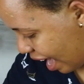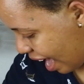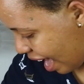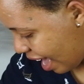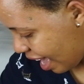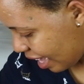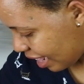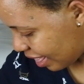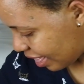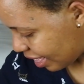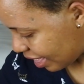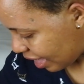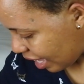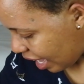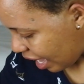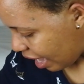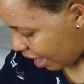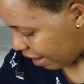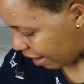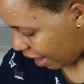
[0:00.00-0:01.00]
And
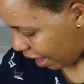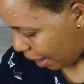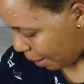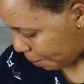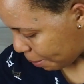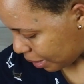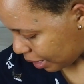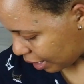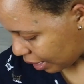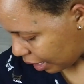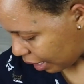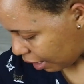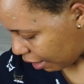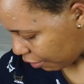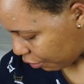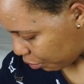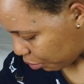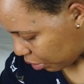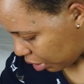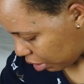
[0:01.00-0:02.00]
then I
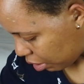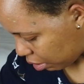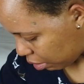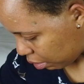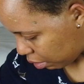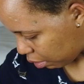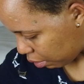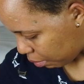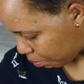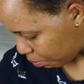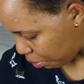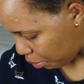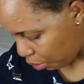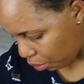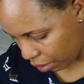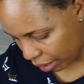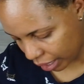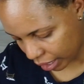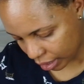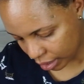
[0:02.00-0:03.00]
believe with
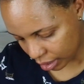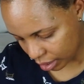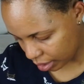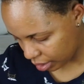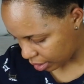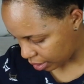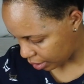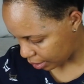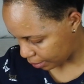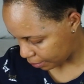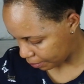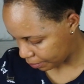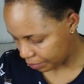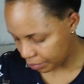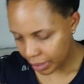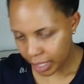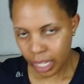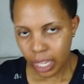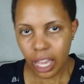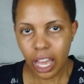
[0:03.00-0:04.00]
points,
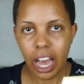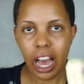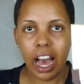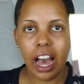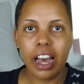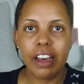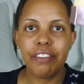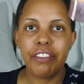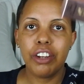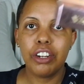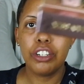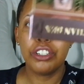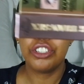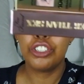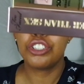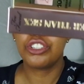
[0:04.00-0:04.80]
I've heard